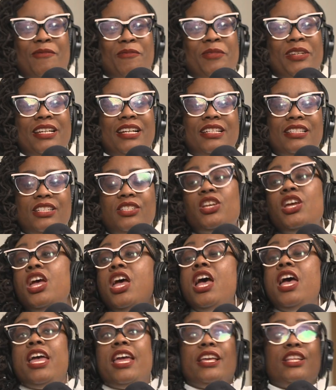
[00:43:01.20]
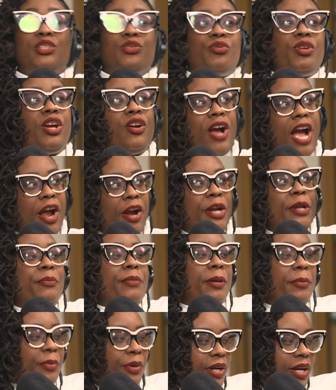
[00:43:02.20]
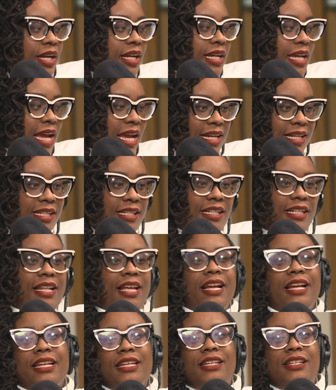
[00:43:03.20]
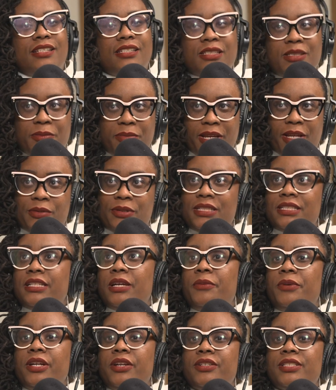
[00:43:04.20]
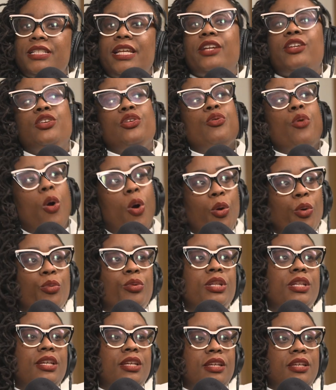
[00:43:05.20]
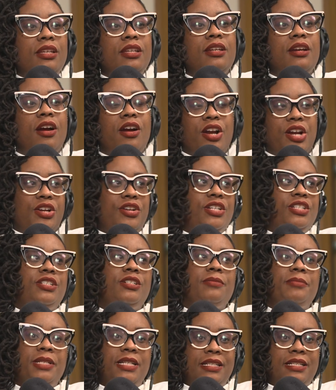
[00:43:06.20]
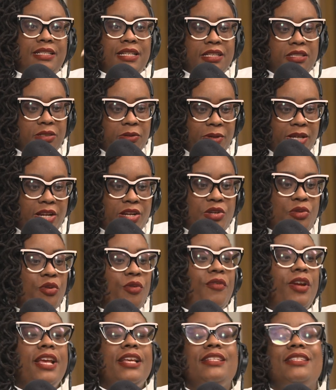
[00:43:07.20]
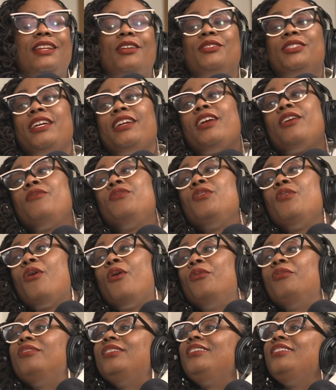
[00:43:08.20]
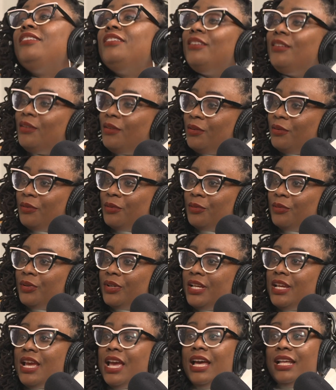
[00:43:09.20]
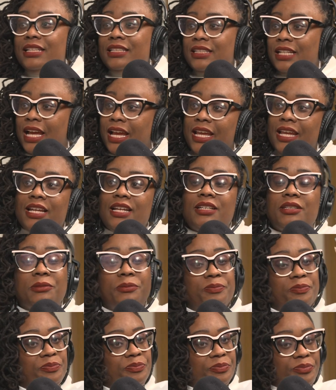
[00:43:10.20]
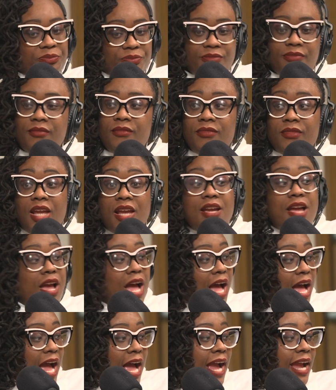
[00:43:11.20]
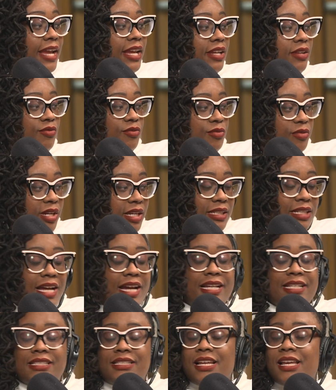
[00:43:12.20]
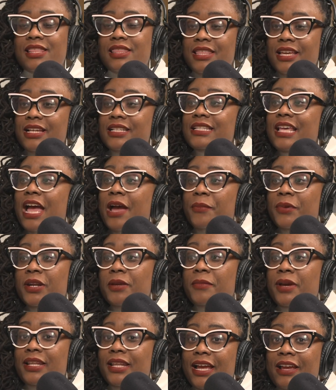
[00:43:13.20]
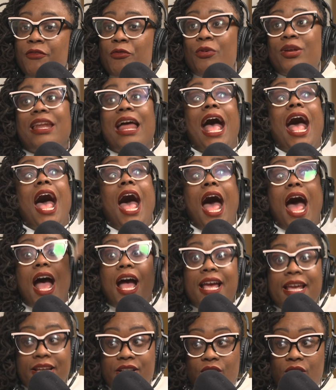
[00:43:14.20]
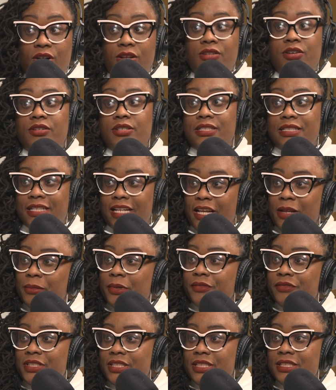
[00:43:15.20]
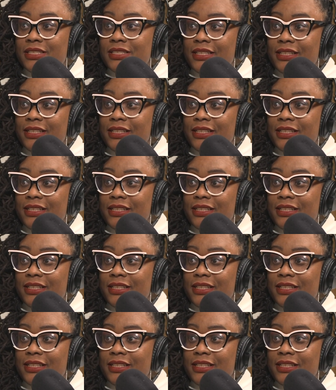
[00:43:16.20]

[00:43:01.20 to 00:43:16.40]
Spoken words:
because it's real. I remember getting into like a heated debate with someone, and it was like, you only are a Christian because that's the way that you were raised. And I was like, if you only knew, like, I realized that things happen in my life when I call on the name of Jesus.